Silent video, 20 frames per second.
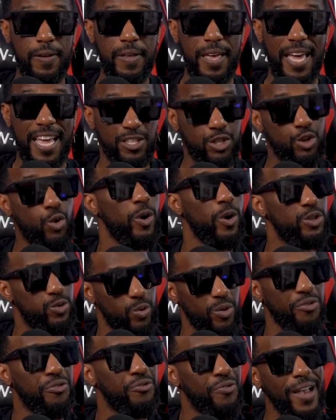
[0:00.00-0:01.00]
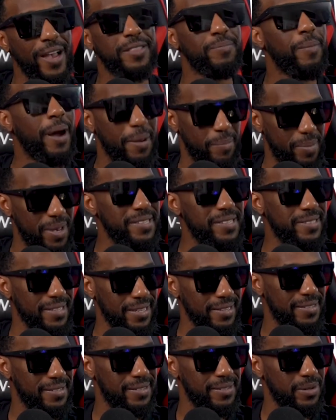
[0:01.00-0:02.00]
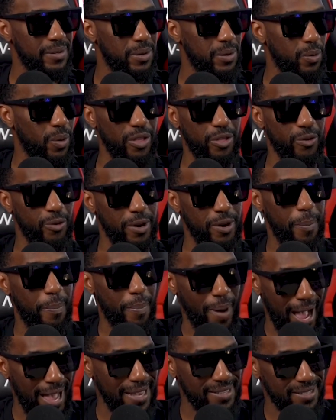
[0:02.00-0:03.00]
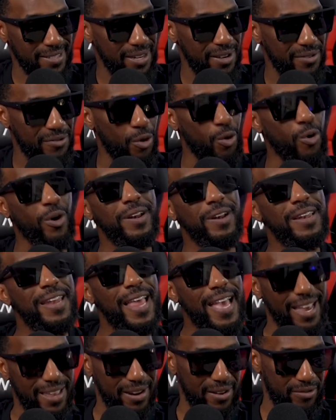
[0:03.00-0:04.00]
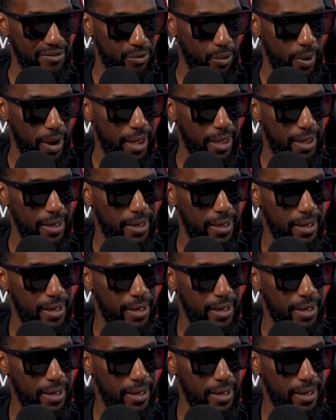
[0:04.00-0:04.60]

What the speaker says: it's going to affect my business, whether in a positive or a negative way,